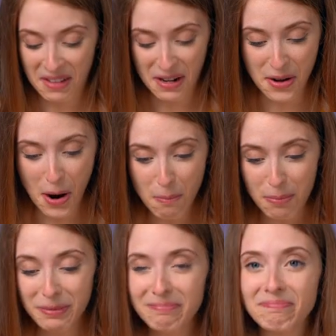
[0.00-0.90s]
Nope.
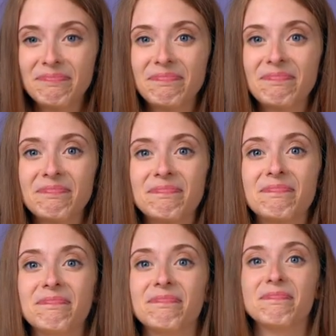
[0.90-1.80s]

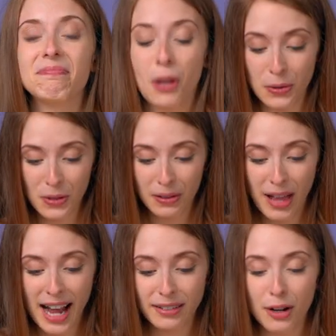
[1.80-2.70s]
Those look
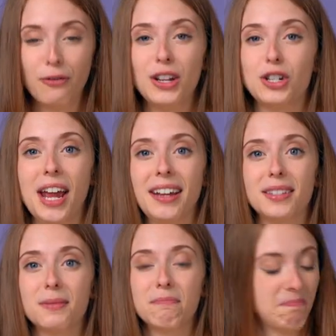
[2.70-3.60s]
like little fish
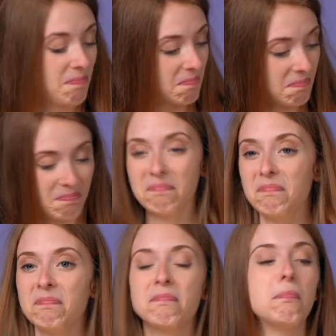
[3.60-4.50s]
eggs.
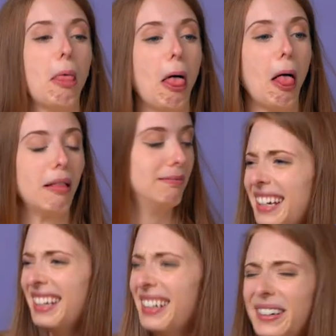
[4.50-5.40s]
Blah.
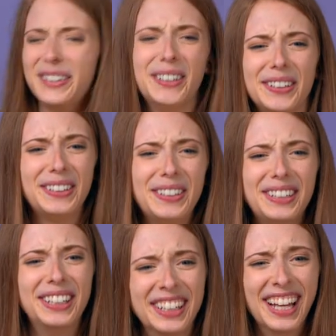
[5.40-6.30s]

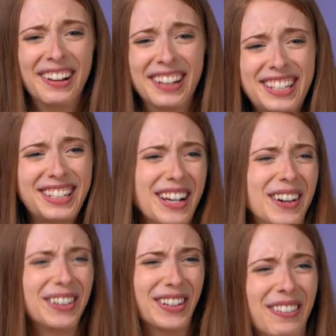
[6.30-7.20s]
Oh, so
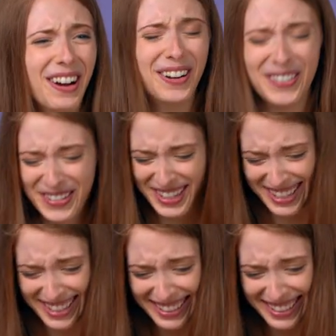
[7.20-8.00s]
gross.